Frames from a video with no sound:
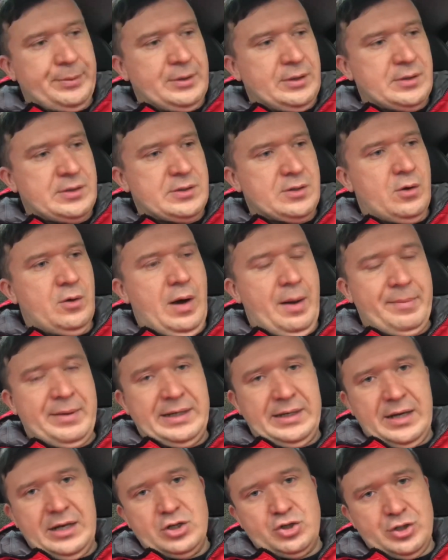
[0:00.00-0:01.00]
So I'm
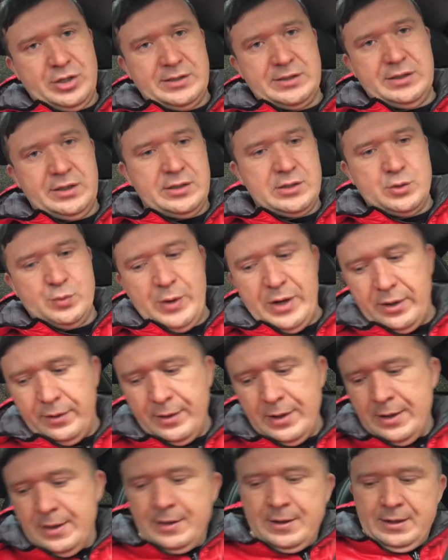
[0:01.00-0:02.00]
gonna adjust that as well.
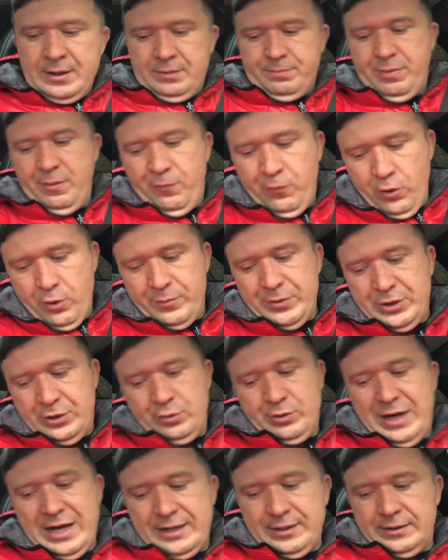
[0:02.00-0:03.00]
Before we
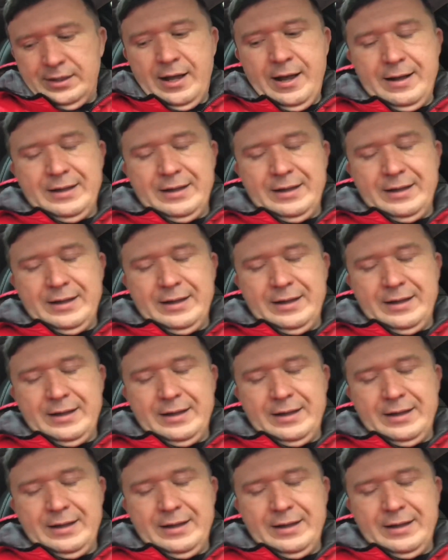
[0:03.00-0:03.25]
do that,